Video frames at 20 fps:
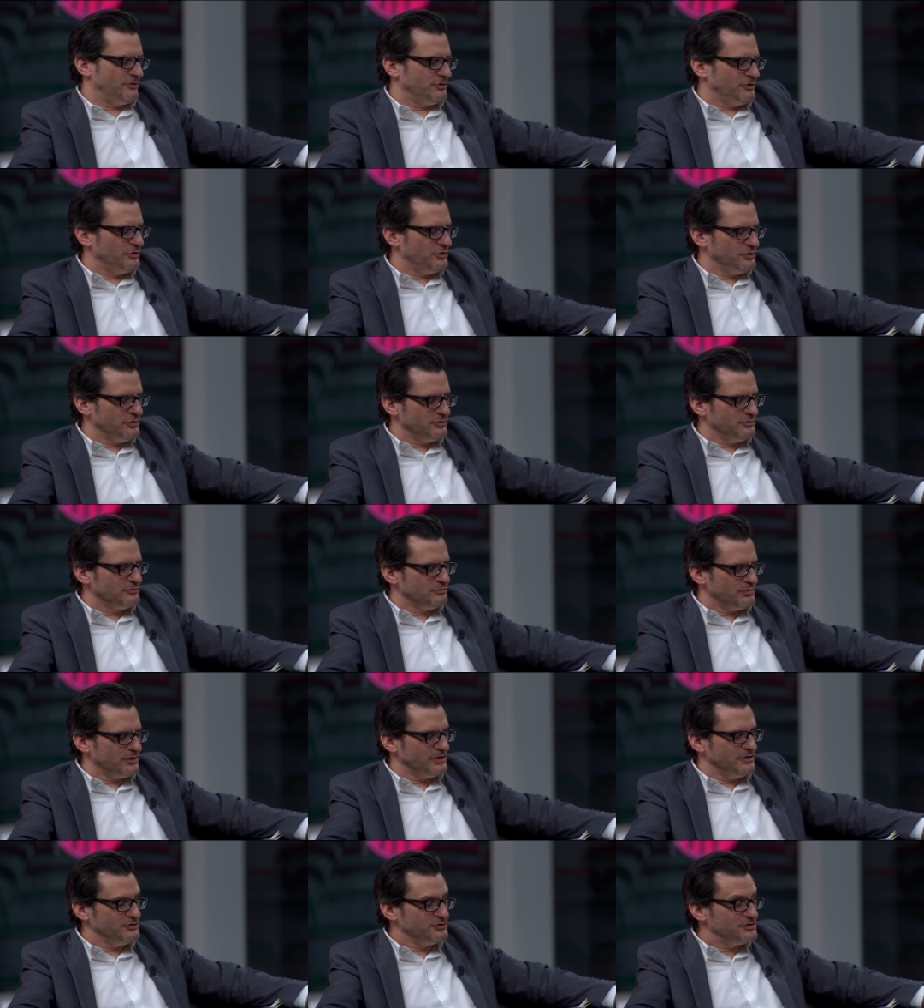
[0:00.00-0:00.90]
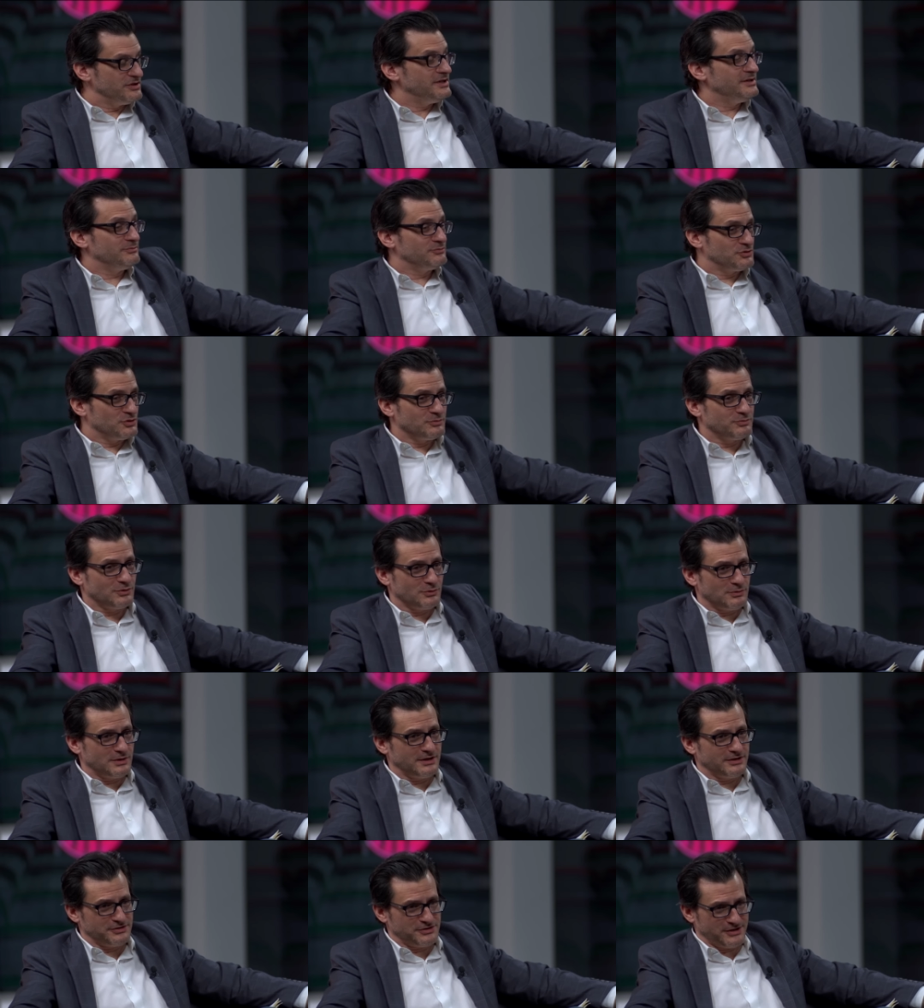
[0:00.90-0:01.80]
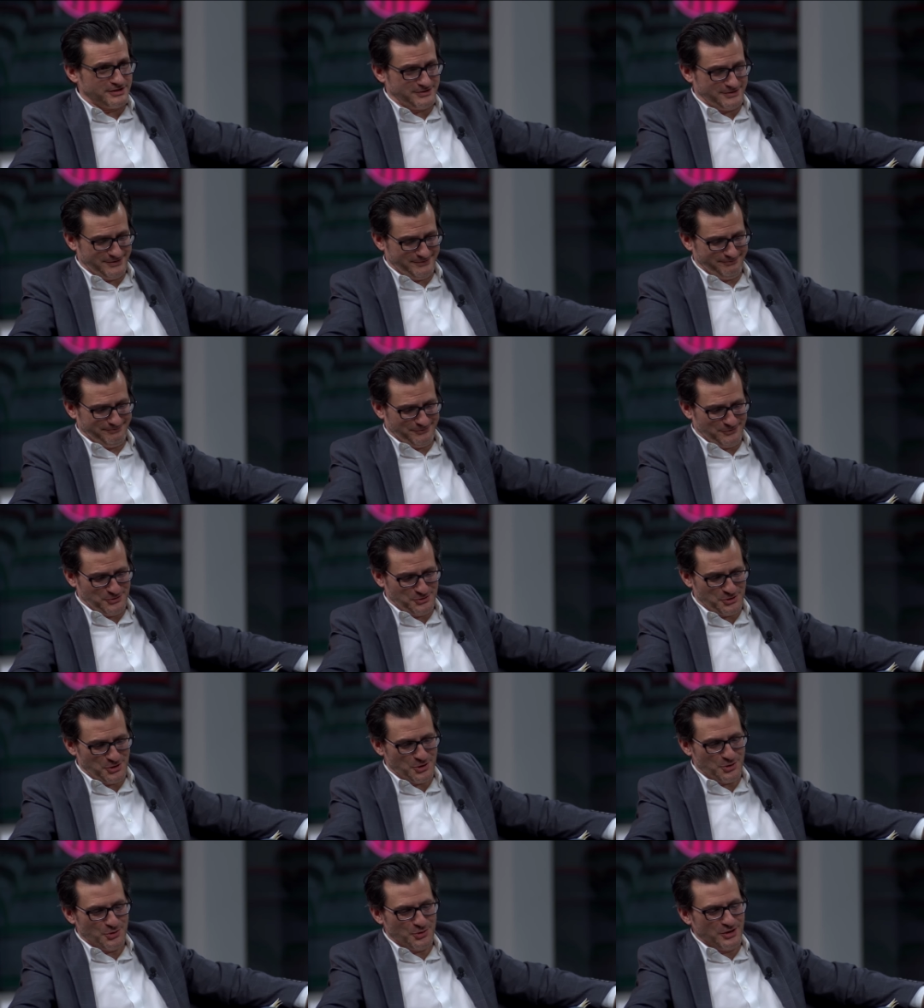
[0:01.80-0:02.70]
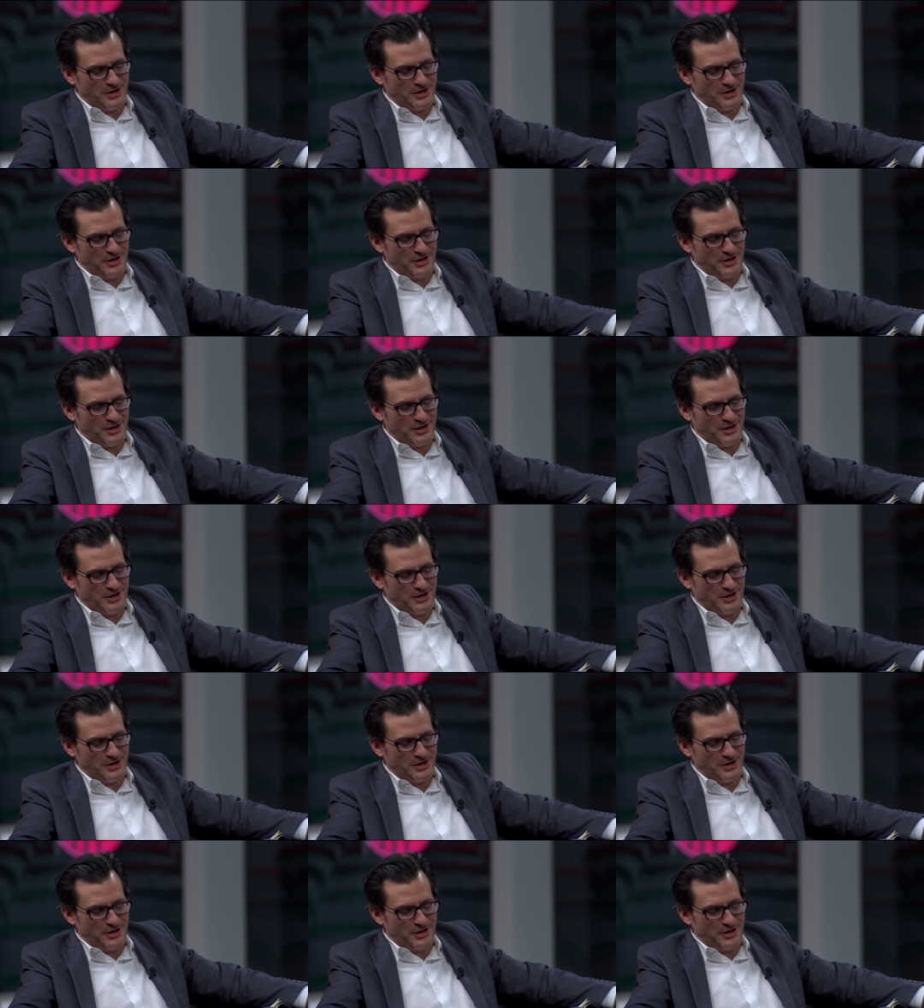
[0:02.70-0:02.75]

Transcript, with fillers: don't know you, but you seem super well adjusted. So,